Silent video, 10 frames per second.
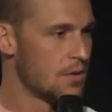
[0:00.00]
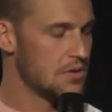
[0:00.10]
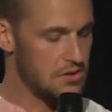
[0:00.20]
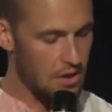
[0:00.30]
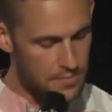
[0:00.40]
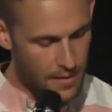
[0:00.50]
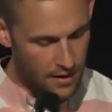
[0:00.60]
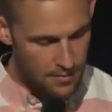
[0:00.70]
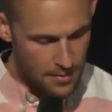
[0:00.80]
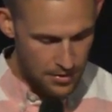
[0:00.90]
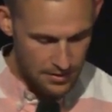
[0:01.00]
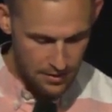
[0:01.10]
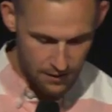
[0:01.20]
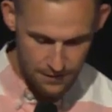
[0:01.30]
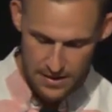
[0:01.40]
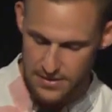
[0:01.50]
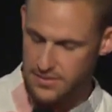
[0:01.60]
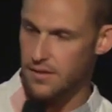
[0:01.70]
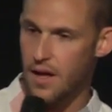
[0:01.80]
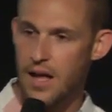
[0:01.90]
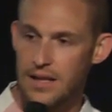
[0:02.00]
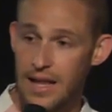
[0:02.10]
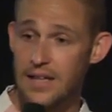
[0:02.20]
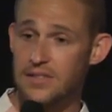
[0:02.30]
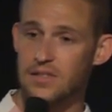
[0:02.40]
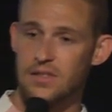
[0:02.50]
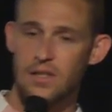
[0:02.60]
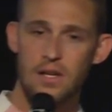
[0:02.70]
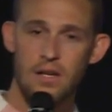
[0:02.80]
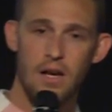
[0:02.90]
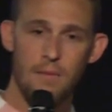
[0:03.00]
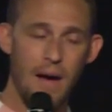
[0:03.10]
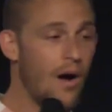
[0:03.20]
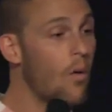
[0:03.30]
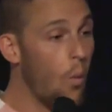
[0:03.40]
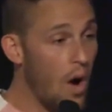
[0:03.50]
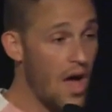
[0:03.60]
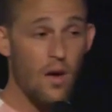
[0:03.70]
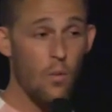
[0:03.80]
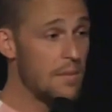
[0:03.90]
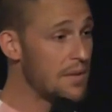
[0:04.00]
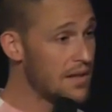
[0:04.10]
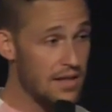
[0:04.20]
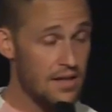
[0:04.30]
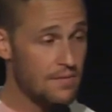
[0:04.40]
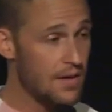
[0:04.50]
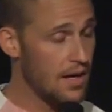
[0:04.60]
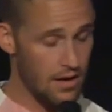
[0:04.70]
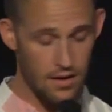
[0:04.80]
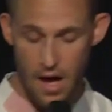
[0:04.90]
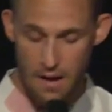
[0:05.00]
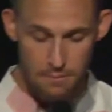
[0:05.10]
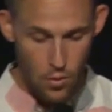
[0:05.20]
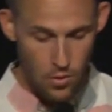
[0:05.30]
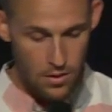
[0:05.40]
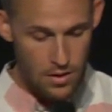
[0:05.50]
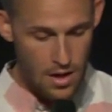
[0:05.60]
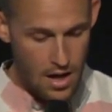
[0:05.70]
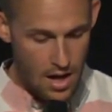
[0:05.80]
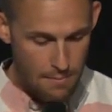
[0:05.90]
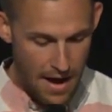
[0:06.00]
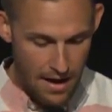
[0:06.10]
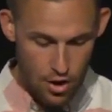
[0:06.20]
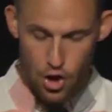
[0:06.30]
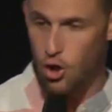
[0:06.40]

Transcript: Well, it starts by remembering that our faith is a lot less about what we believe and a lot more about